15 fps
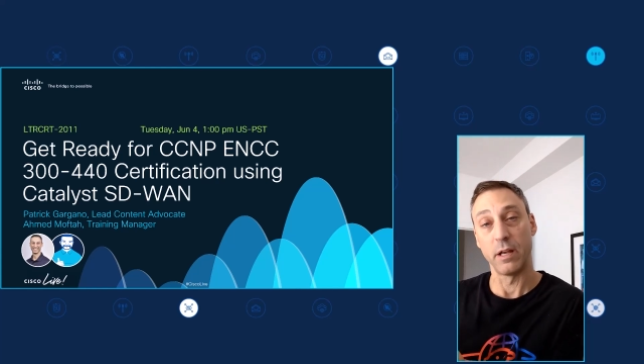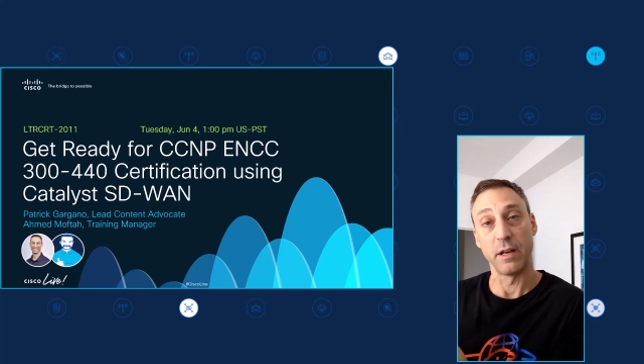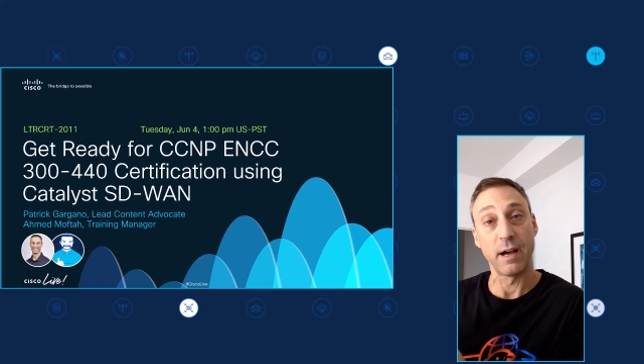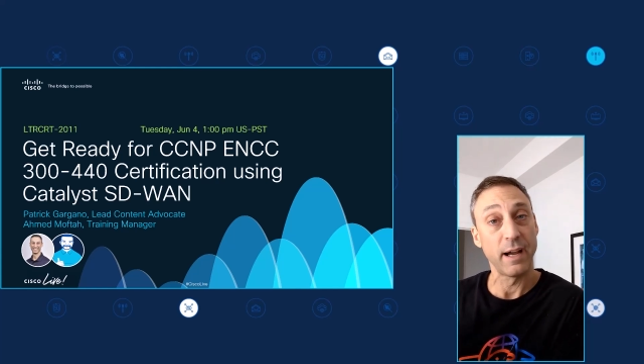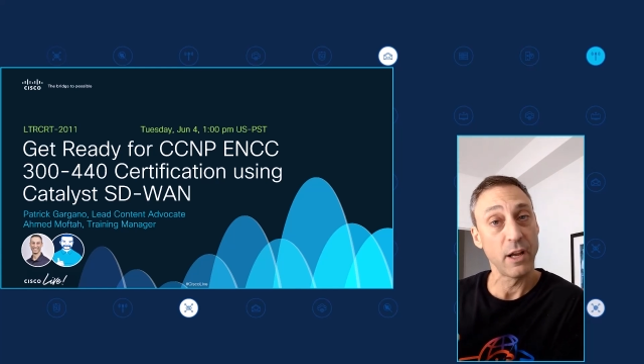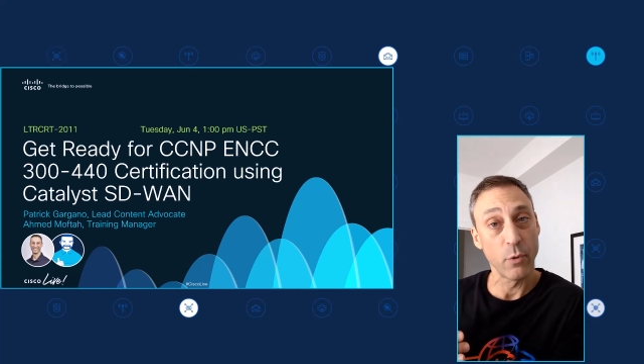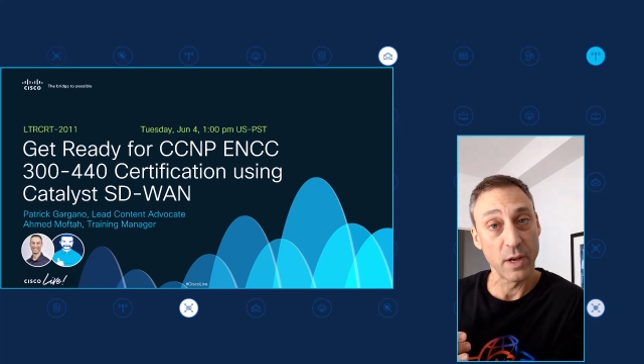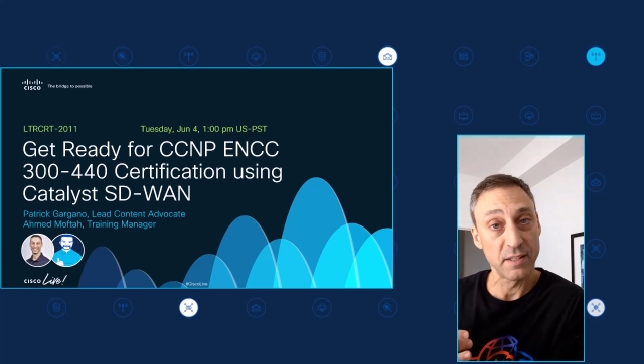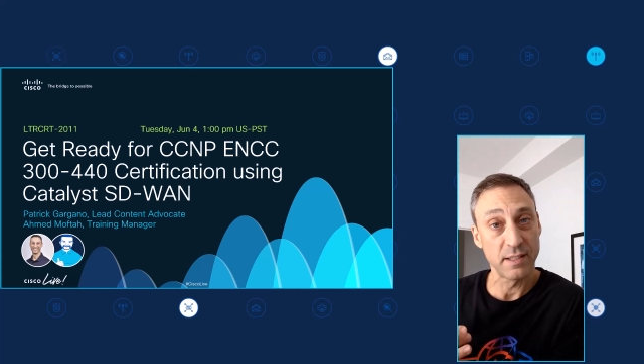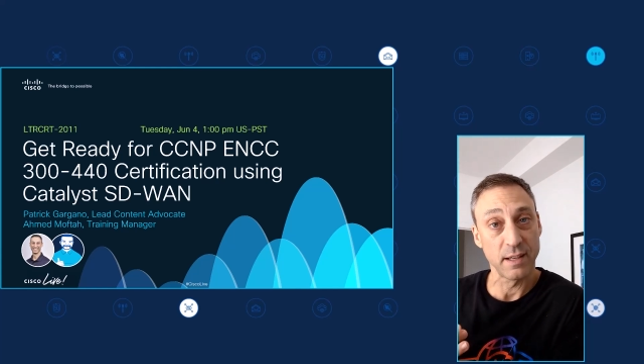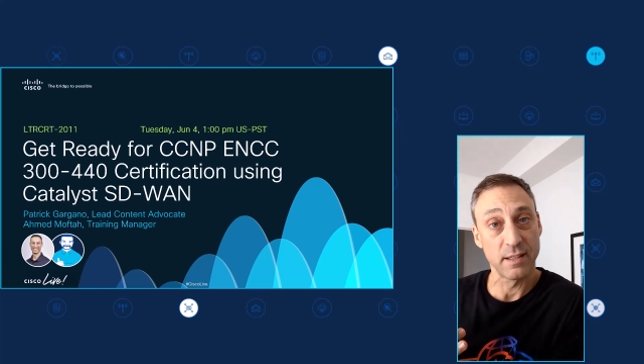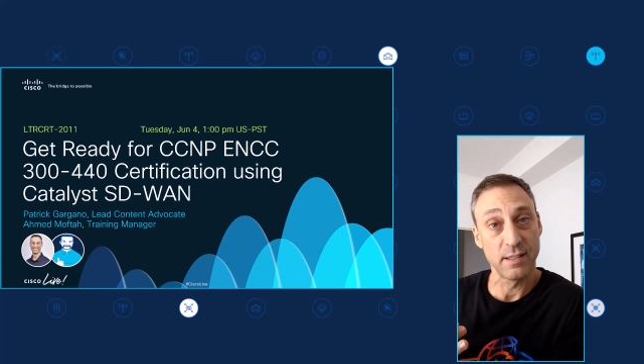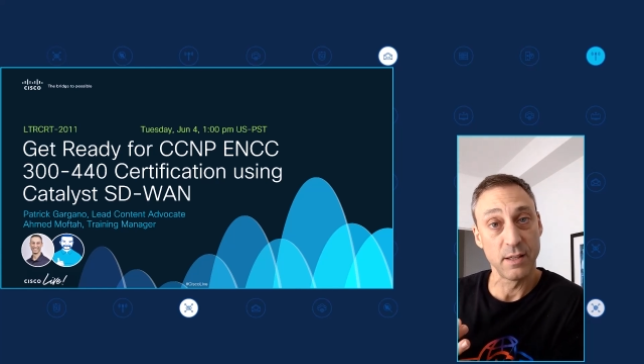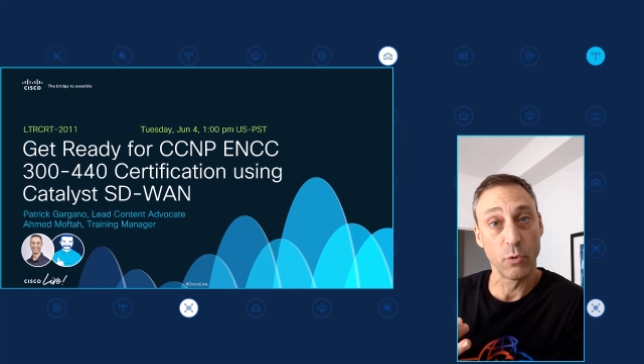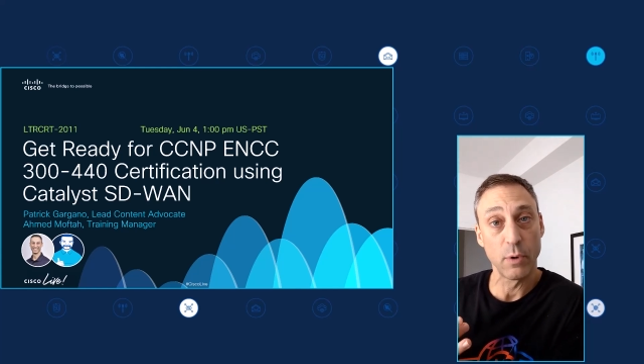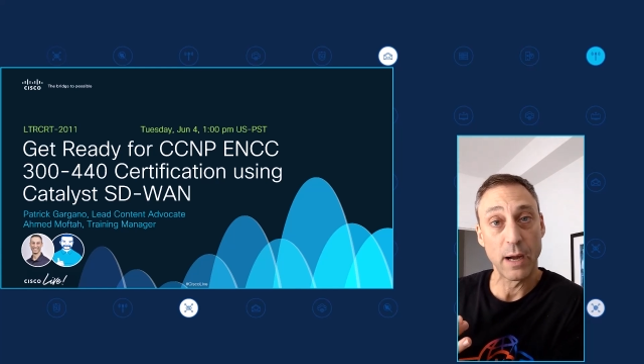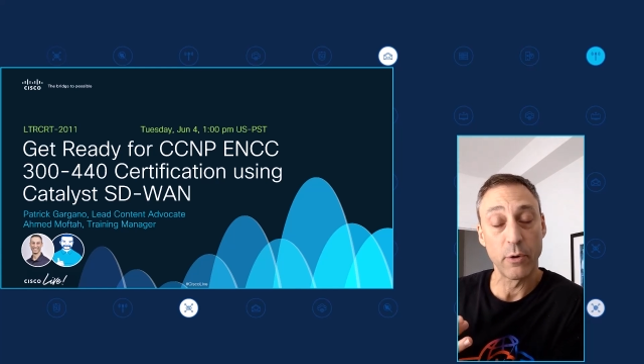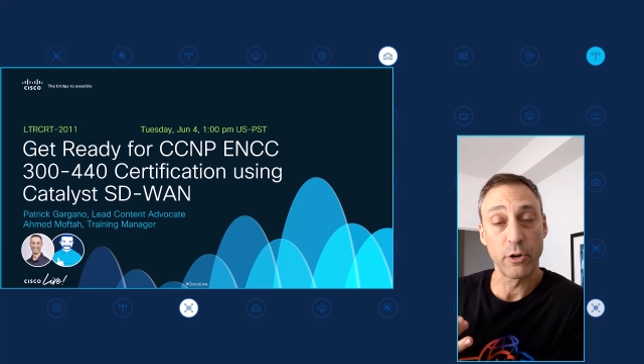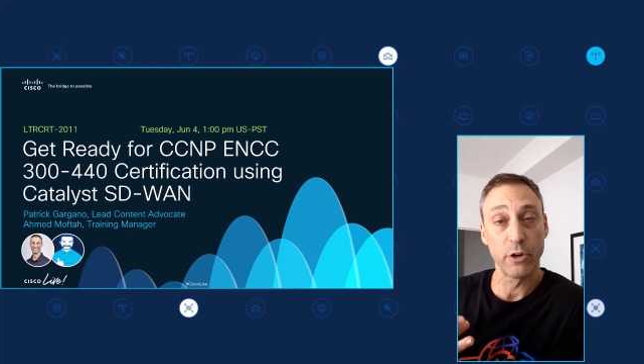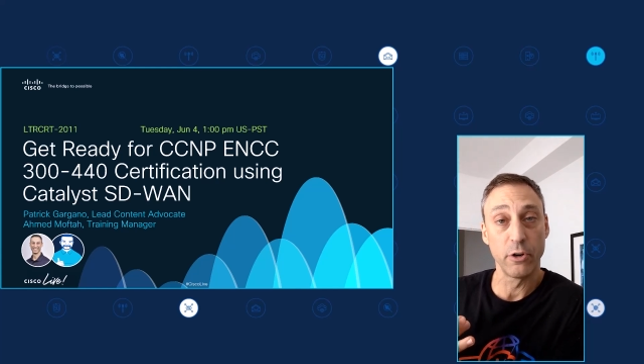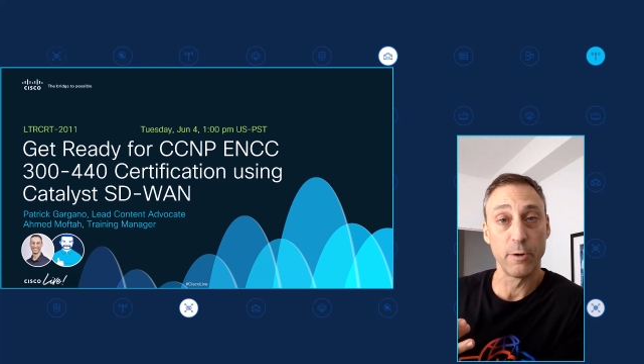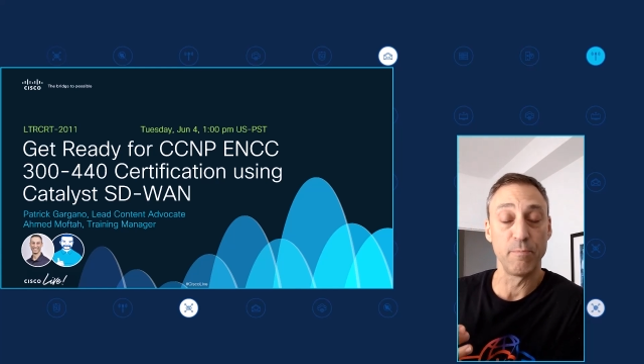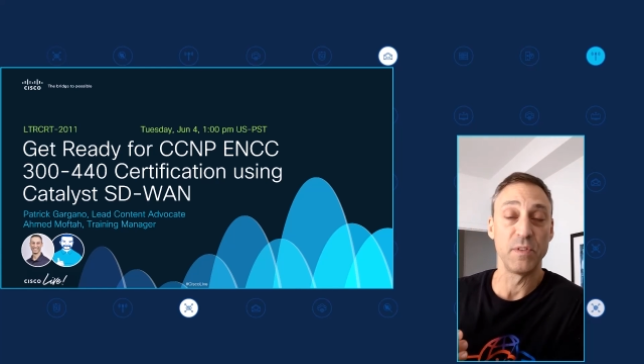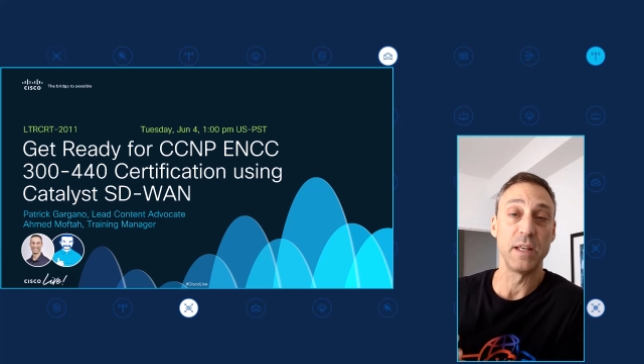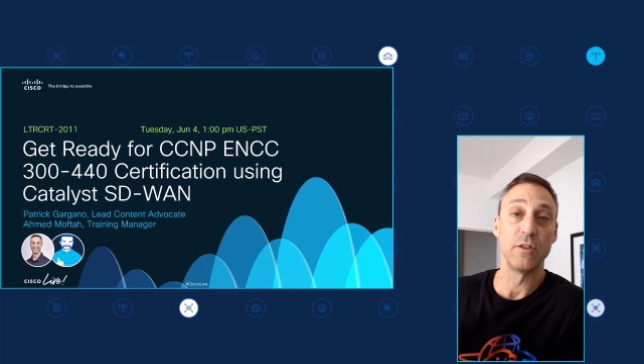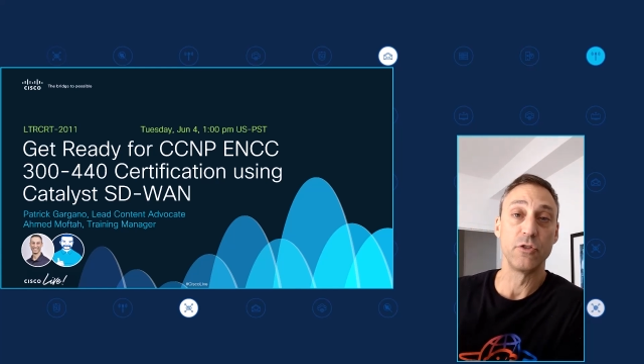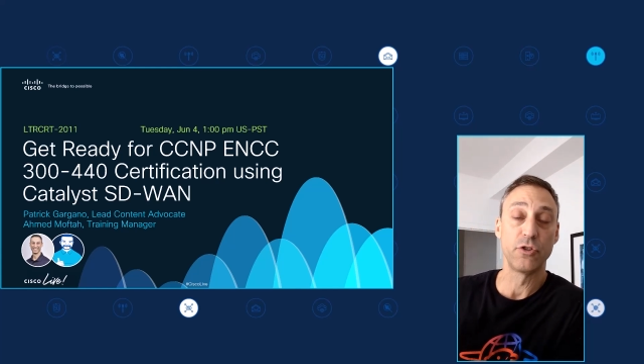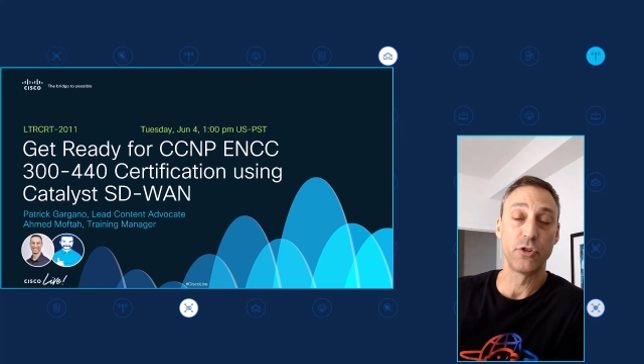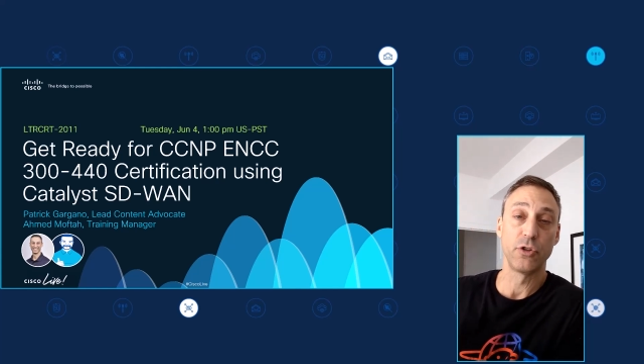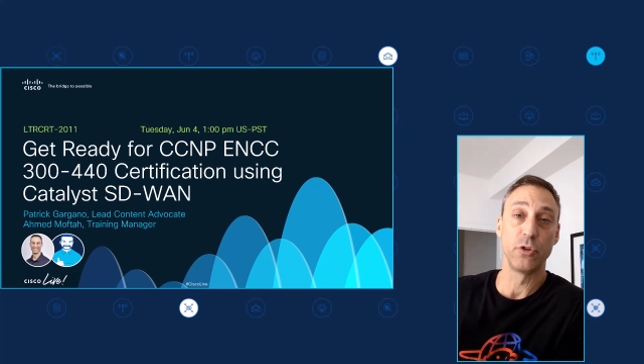an IOS XE router
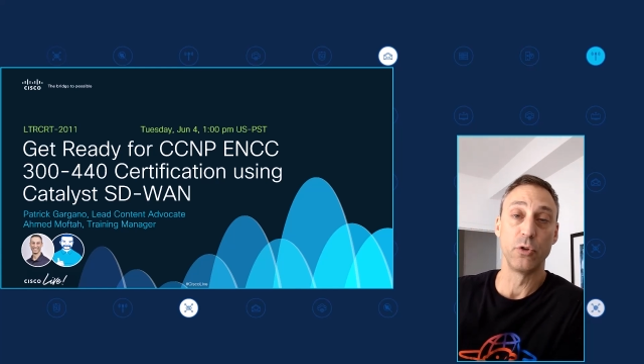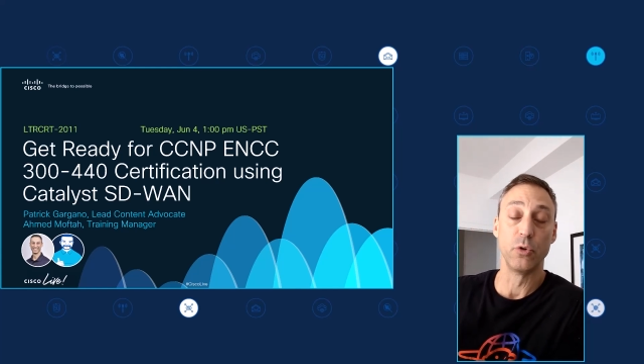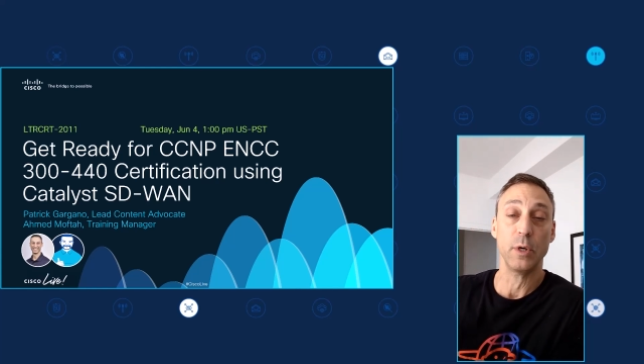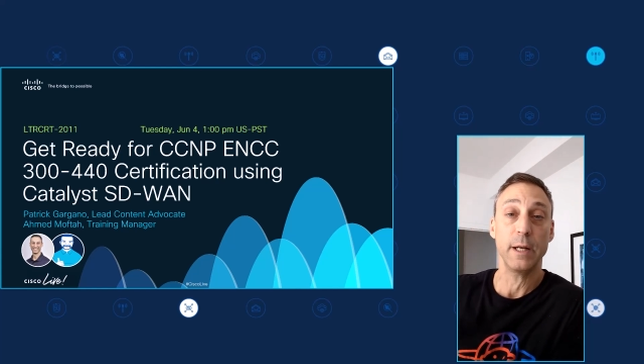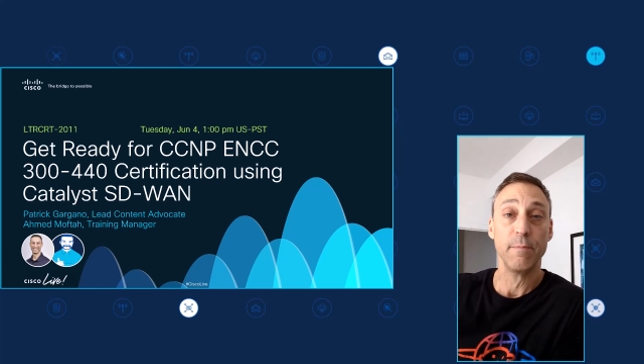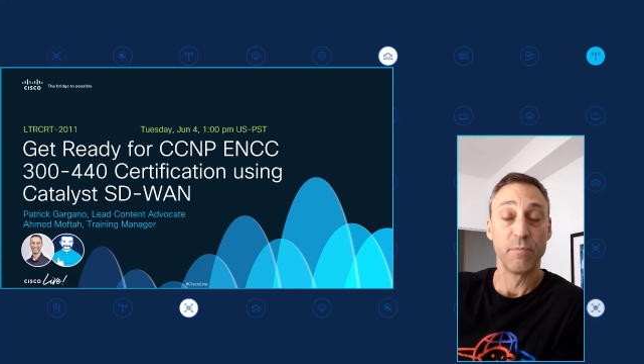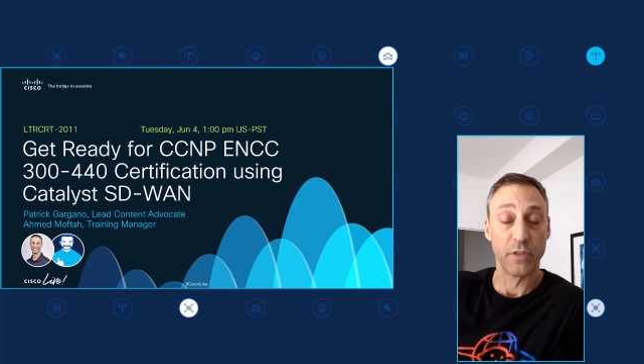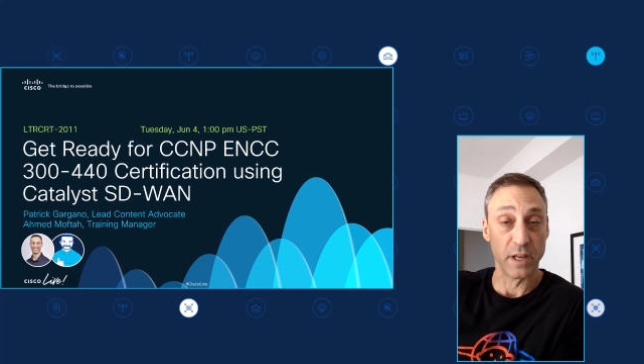into